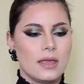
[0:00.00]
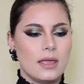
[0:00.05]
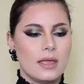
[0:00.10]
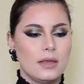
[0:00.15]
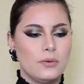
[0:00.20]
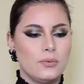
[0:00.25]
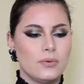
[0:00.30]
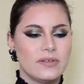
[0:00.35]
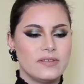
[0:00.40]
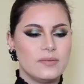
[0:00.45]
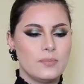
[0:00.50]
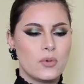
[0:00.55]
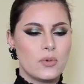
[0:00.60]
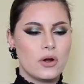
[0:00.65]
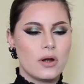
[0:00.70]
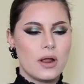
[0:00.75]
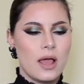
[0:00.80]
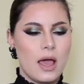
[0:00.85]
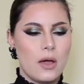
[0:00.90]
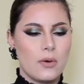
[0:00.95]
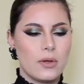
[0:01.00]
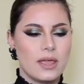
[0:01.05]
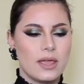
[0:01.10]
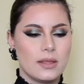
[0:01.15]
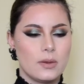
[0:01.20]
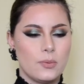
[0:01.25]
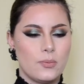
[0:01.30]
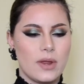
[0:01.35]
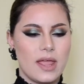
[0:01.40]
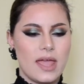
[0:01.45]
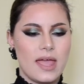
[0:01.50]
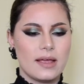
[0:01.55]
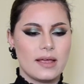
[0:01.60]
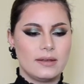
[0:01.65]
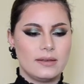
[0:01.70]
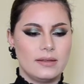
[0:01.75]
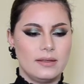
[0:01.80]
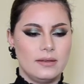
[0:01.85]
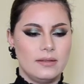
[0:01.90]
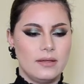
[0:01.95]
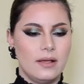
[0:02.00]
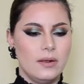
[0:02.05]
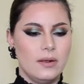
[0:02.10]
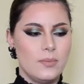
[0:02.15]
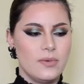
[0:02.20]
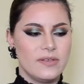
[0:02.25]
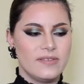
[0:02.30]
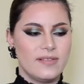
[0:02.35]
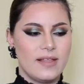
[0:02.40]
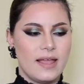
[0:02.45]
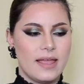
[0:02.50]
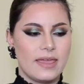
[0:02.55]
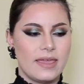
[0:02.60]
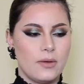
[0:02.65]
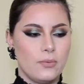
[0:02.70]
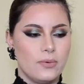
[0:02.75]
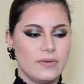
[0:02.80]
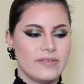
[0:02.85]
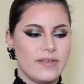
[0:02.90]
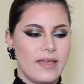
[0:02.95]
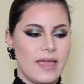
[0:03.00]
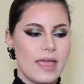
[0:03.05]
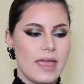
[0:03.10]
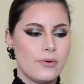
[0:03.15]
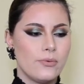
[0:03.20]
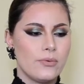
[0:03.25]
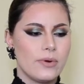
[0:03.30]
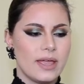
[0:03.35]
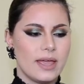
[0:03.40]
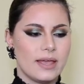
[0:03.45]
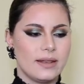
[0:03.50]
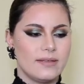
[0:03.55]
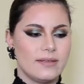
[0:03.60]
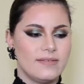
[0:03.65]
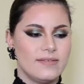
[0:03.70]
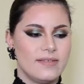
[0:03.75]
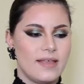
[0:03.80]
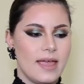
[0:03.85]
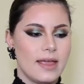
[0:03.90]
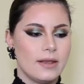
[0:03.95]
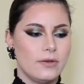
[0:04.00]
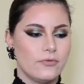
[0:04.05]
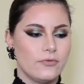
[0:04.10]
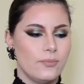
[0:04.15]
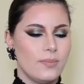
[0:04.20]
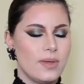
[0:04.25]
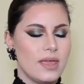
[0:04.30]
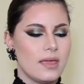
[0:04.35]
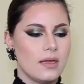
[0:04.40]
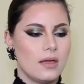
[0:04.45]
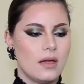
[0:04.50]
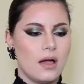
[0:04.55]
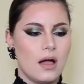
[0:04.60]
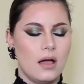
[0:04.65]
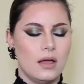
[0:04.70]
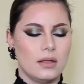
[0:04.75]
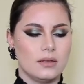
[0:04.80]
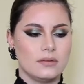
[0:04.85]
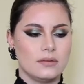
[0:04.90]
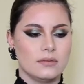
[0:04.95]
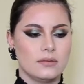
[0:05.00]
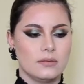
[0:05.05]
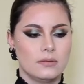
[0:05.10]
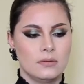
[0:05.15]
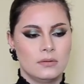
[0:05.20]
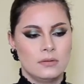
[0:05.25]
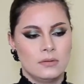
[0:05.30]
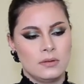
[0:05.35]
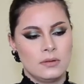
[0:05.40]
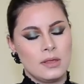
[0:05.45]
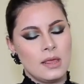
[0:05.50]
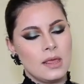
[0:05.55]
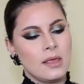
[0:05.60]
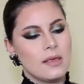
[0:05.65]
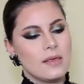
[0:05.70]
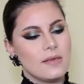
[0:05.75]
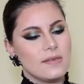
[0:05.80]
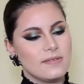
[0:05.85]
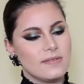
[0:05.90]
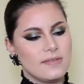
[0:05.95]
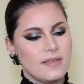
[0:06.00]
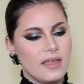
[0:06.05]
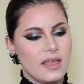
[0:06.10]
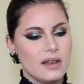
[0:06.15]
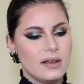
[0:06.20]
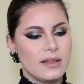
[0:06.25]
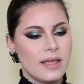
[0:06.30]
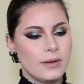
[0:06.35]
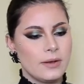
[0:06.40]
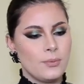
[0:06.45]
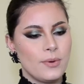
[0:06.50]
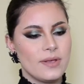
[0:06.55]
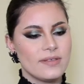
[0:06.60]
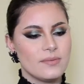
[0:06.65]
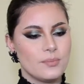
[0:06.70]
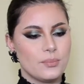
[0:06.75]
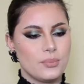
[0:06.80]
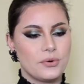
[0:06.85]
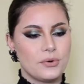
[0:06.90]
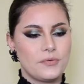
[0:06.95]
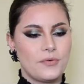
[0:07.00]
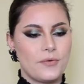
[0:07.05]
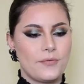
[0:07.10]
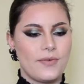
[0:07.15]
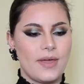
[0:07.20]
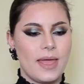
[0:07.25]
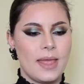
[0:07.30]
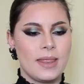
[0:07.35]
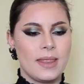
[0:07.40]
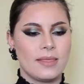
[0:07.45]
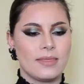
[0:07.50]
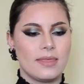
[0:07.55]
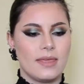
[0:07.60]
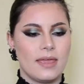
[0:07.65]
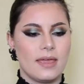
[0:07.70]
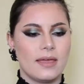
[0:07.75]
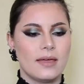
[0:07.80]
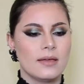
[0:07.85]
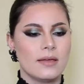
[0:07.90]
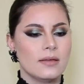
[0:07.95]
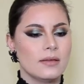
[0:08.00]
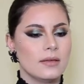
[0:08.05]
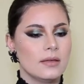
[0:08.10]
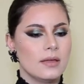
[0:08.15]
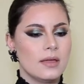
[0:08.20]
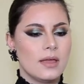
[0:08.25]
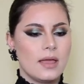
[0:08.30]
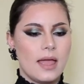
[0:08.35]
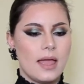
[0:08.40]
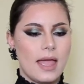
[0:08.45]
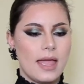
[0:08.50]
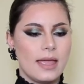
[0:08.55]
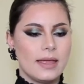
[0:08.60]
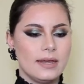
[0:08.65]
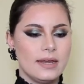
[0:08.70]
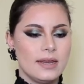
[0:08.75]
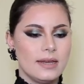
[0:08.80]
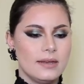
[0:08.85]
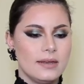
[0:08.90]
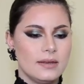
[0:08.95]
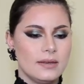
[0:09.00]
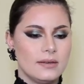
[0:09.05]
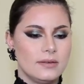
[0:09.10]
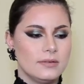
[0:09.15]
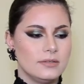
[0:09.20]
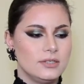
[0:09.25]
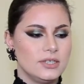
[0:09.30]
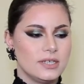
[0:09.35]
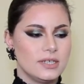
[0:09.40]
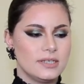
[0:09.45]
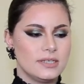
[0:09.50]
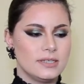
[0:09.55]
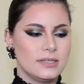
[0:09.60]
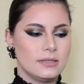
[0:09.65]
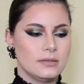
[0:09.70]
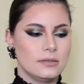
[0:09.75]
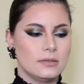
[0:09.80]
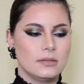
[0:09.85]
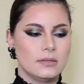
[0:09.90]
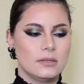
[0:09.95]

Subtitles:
It was more how he'd reacted, almost like he was angry at the sign of being caught. Still, that wasn't proof of anything. I needed to just...